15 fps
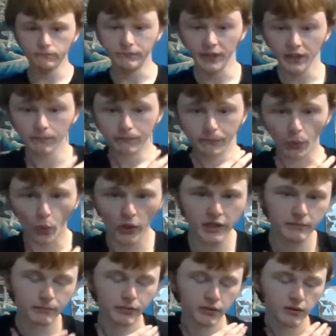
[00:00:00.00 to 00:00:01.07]
Big boip.
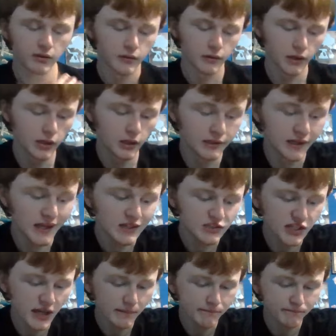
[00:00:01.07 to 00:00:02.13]

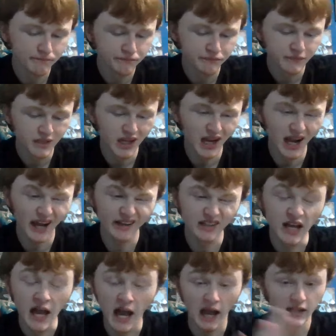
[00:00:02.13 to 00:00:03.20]
Next up, I
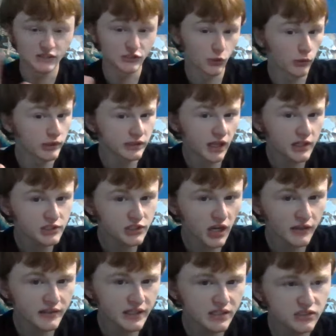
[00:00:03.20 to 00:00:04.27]
sort of touched
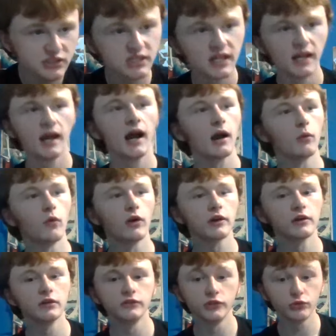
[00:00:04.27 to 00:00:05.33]
on this. I want
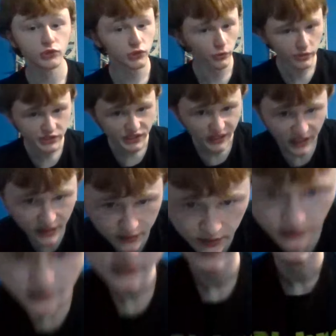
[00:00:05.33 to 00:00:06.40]
to do shorts again.
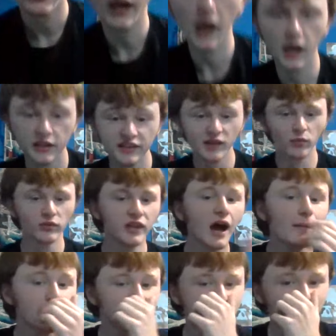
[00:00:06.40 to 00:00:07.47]
They will
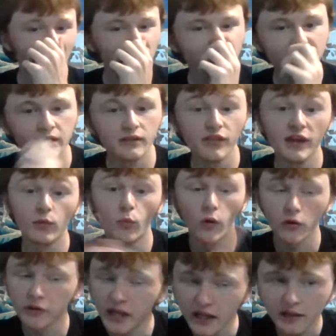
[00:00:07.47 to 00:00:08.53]
not be daily. They
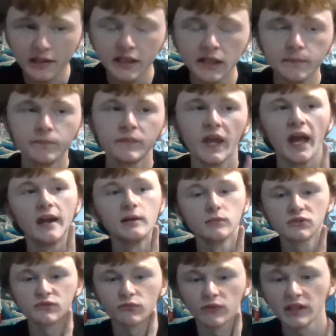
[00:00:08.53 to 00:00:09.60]
were daily, and it
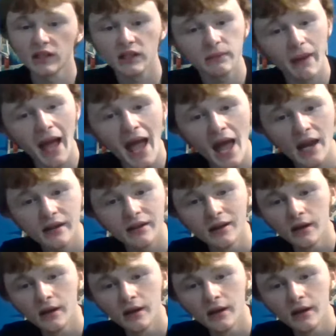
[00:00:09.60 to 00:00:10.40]
was really bad,